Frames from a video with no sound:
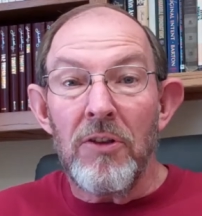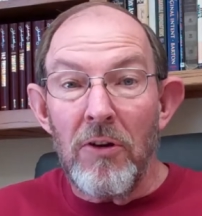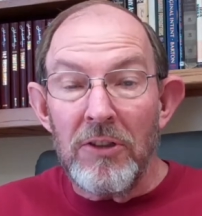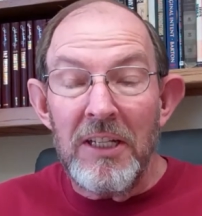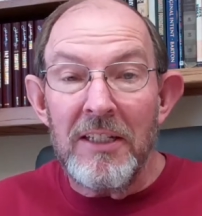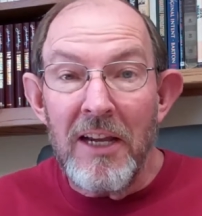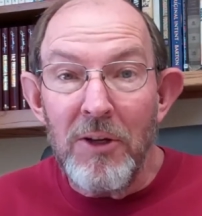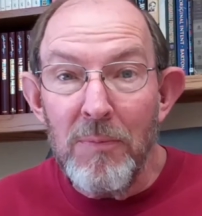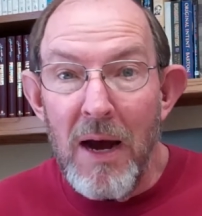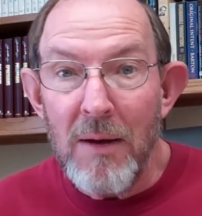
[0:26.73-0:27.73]
Thursday. Take
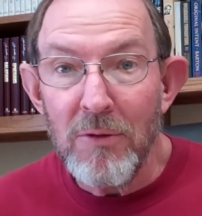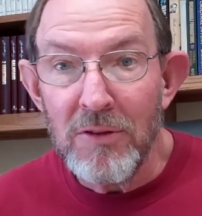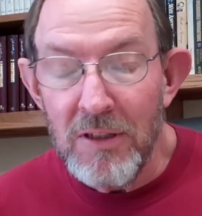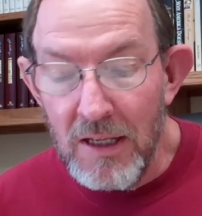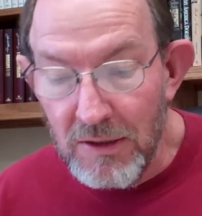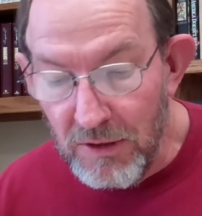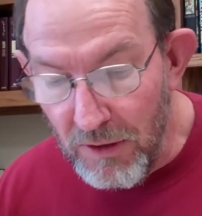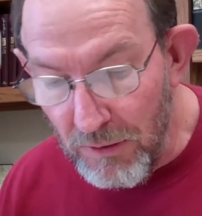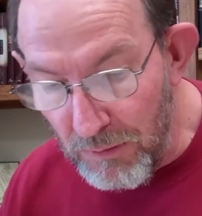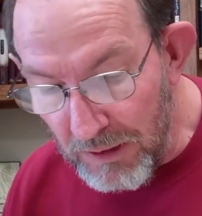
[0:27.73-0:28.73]
your Bibles and let's
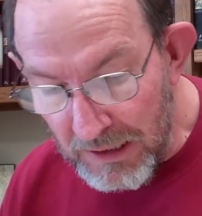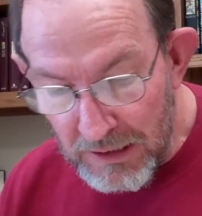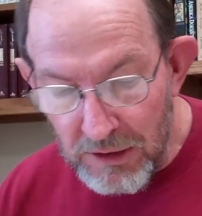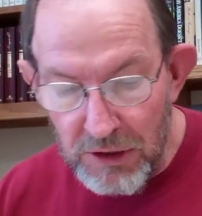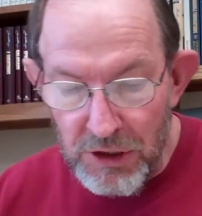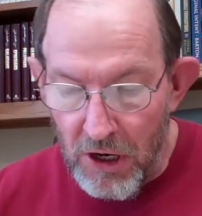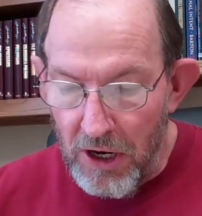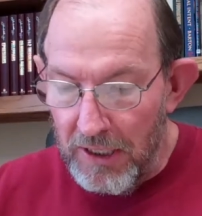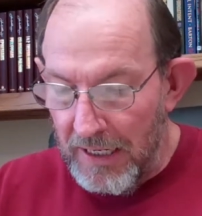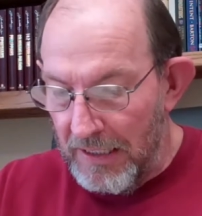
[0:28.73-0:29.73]
go to
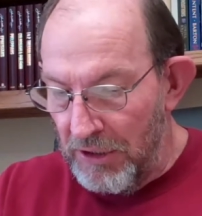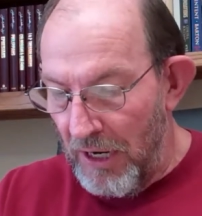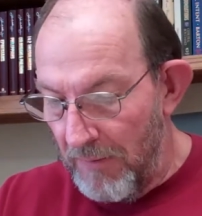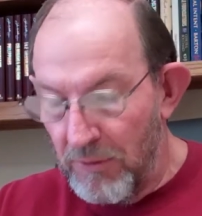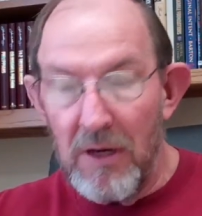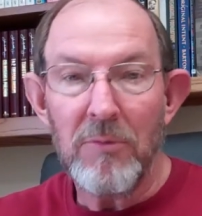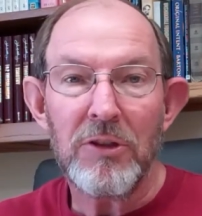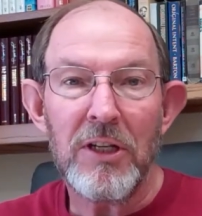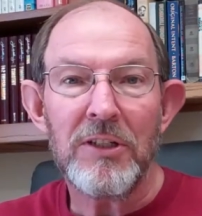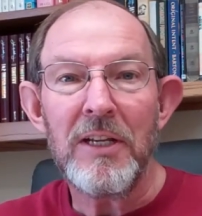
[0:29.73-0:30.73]
John in chapter number
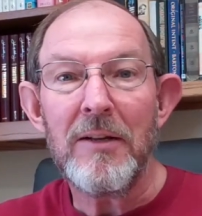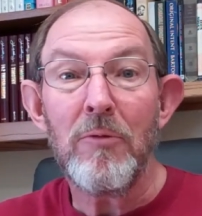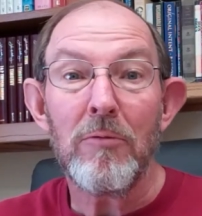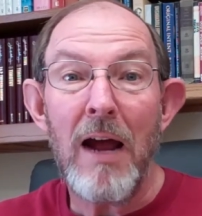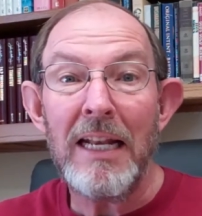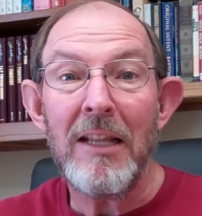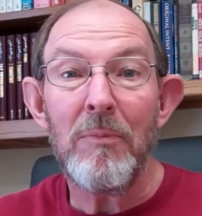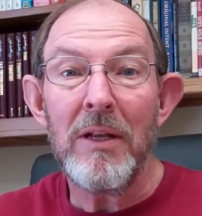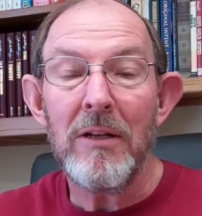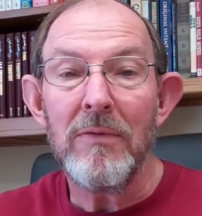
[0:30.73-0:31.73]
16. We're right in the
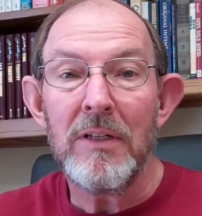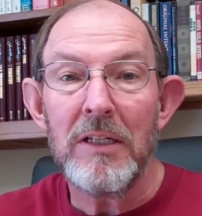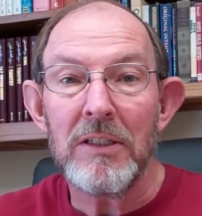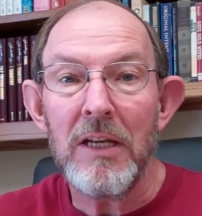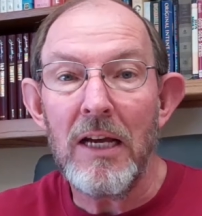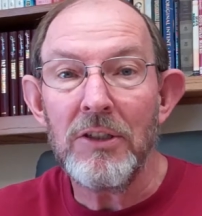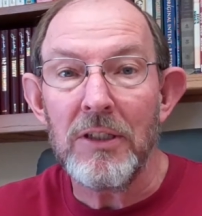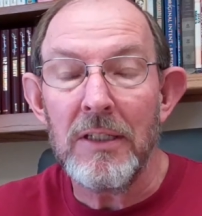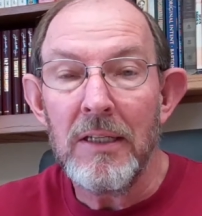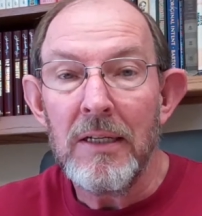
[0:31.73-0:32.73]
middle of a
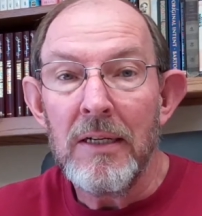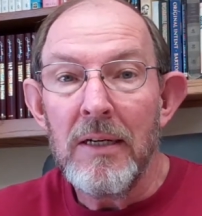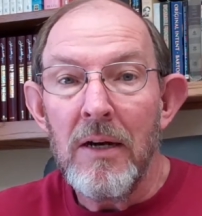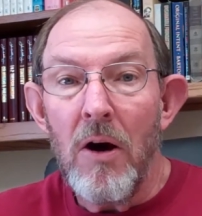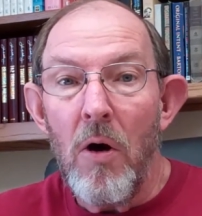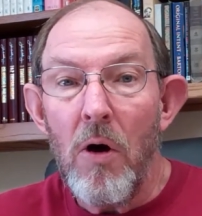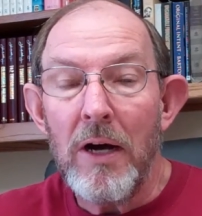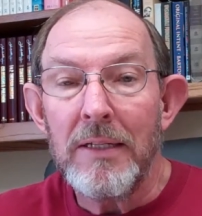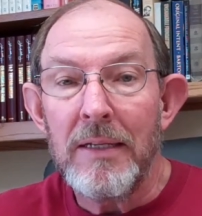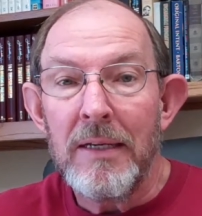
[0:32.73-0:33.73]
discussion
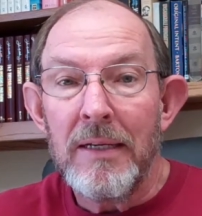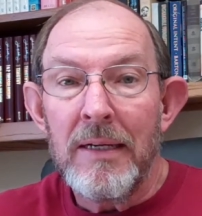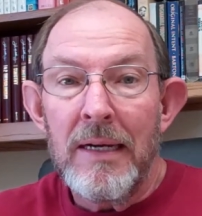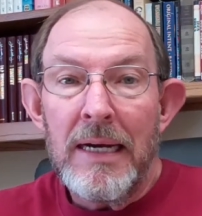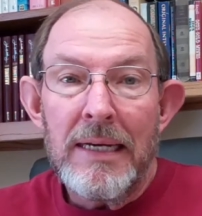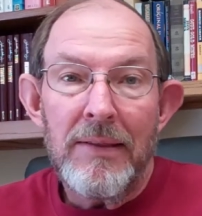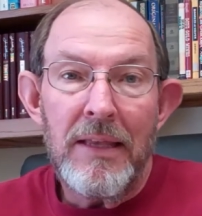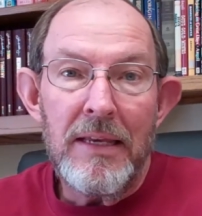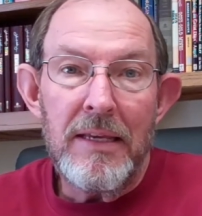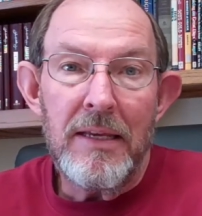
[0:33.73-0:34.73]
on
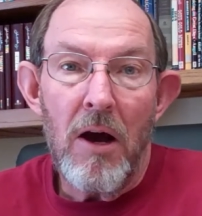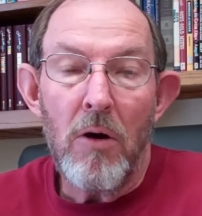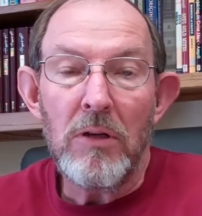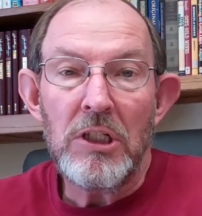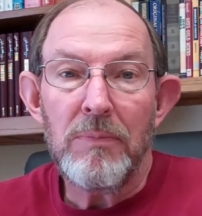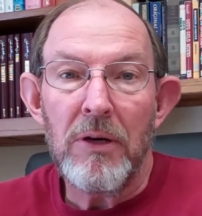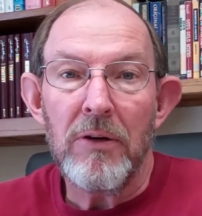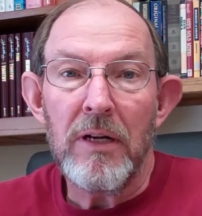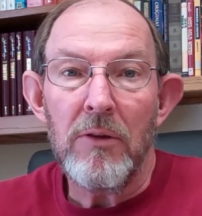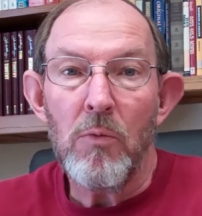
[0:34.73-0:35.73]
the Holy
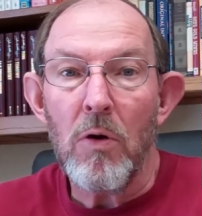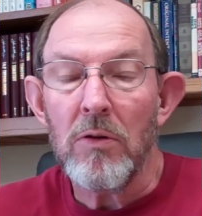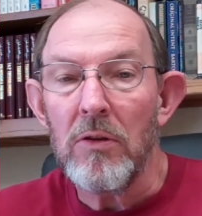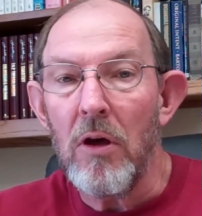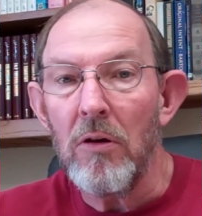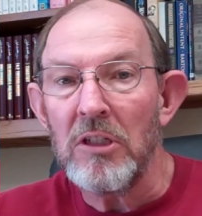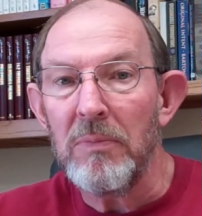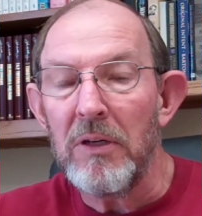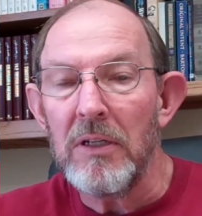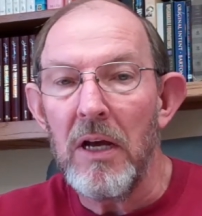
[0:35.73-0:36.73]
Spirit and the work that the Holy
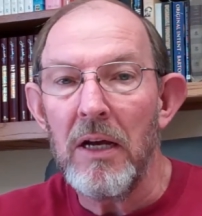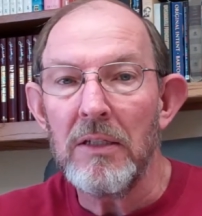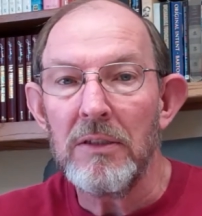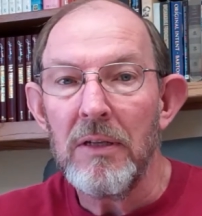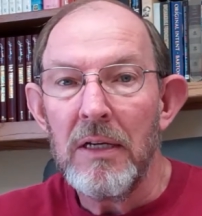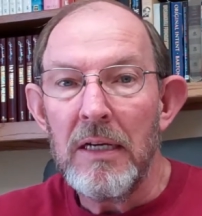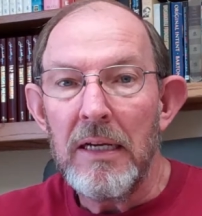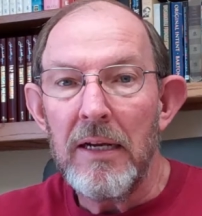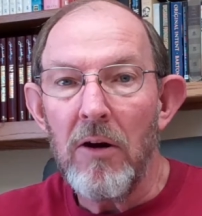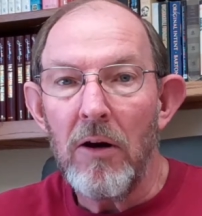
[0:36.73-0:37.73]
Spirit does
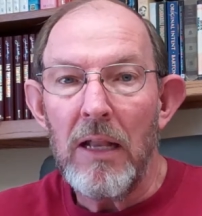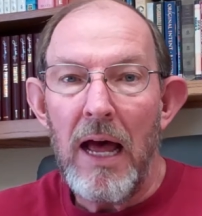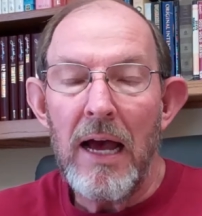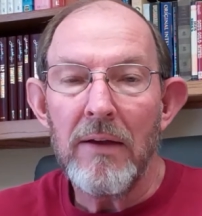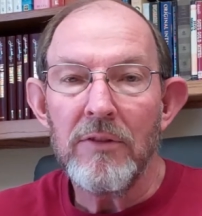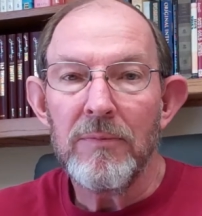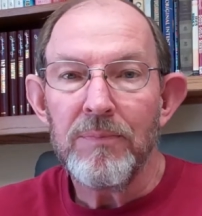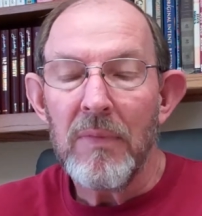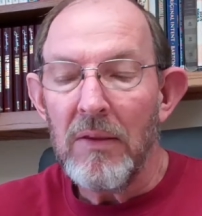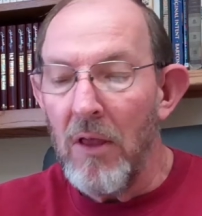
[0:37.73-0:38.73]
in our lives.
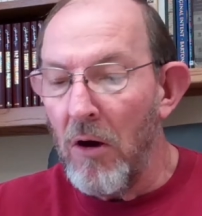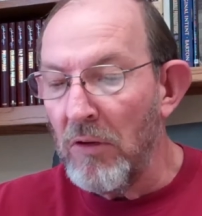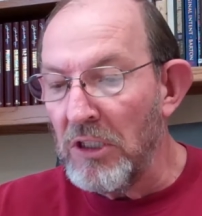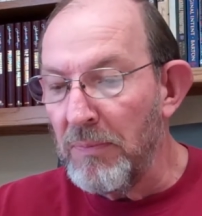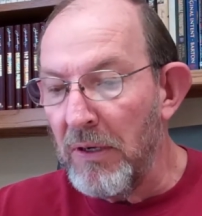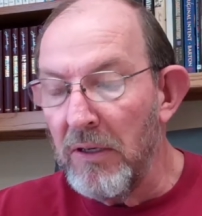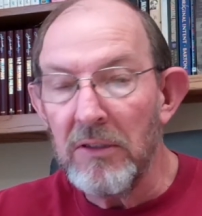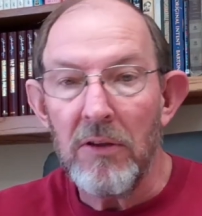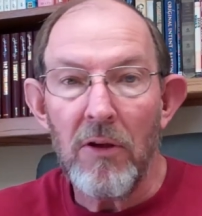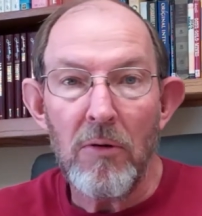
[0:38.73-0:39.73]
The Holy Spirit
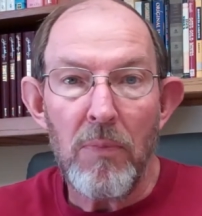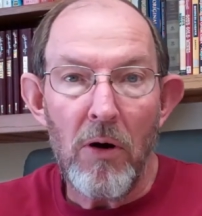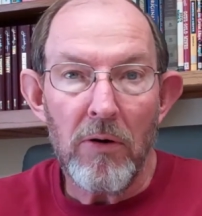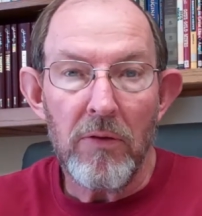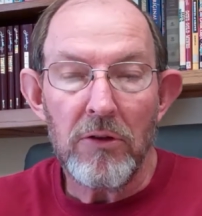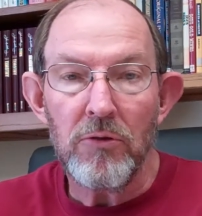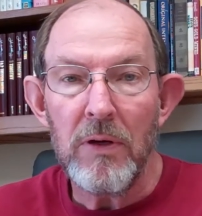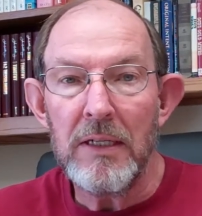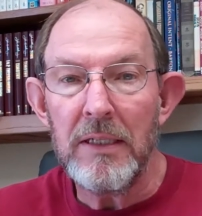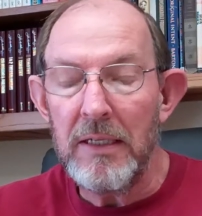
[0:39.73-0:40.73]
is the third part of the
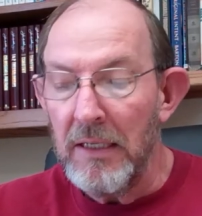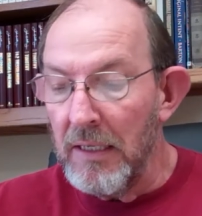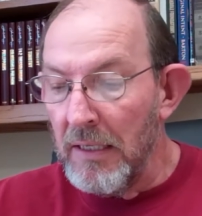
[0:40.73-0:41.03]
Trinity.